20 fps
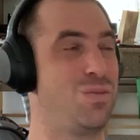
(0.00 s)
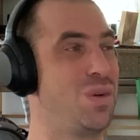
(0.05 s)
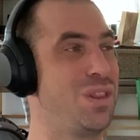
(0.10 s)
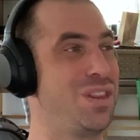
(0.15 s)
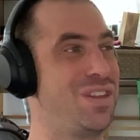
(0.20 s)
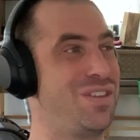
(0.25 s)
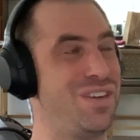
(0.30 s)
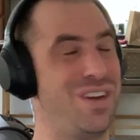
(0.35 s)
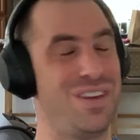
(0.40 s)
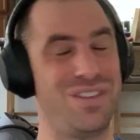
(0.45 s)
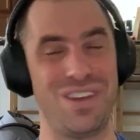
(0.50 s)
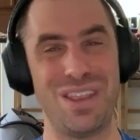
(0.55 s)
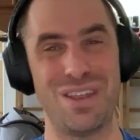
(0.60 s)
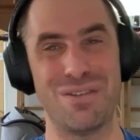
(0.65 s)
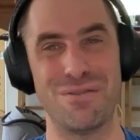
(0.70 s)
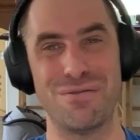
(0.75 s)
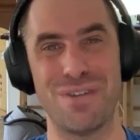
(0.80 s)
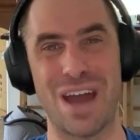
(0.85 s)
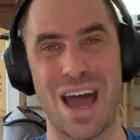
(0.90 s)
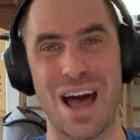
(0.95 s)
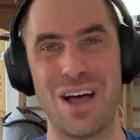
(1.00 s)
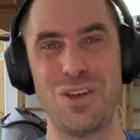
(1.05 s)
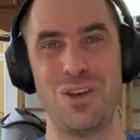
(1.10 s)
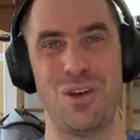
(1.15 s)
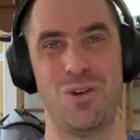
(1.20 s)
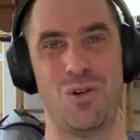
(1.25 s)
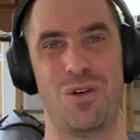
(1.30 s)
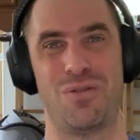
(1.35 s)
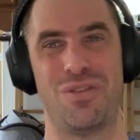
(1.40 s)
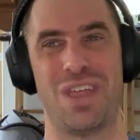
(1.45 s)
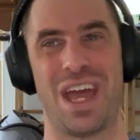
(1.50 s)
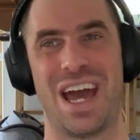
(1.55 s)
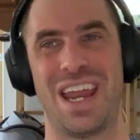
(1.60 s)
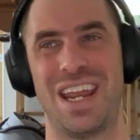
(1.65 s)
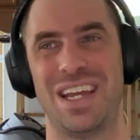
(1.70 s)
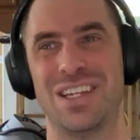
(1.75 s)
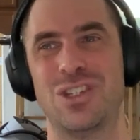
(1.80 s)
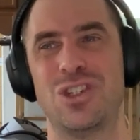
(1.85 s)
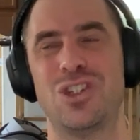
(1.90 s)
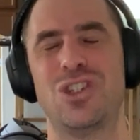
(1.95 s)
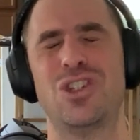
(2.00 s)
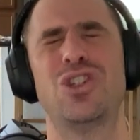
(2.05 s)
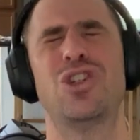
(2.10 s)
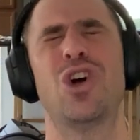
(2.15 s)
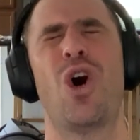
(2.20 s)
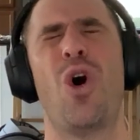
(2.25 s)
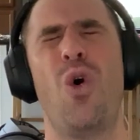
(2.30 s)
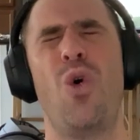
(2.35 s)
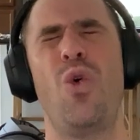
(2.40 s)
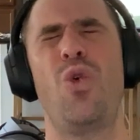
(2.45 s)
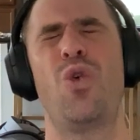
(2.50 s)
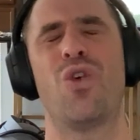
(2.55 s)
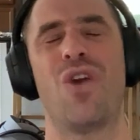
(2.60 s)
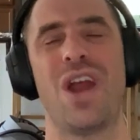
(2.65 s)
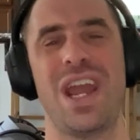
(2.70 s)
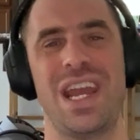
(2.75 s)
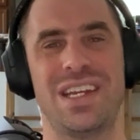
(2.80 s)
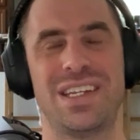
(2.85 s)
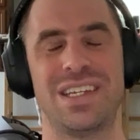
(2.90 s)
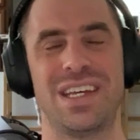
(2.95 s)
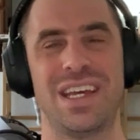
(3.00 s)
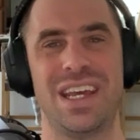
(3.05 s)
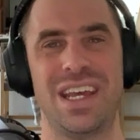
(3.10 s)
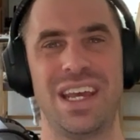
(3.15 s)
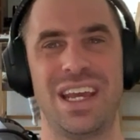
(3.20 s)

But do you see the value of that is so great.